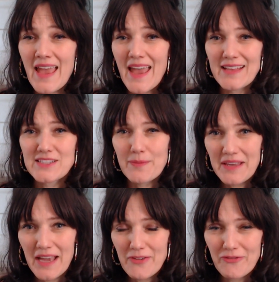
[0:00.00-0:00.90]
And something
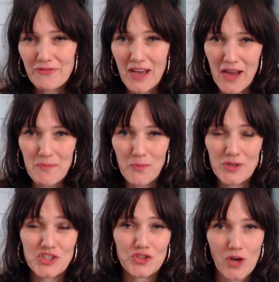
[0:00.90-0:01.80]
I was
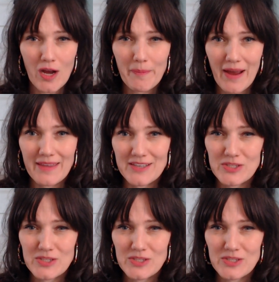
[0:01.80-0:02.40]
struck by this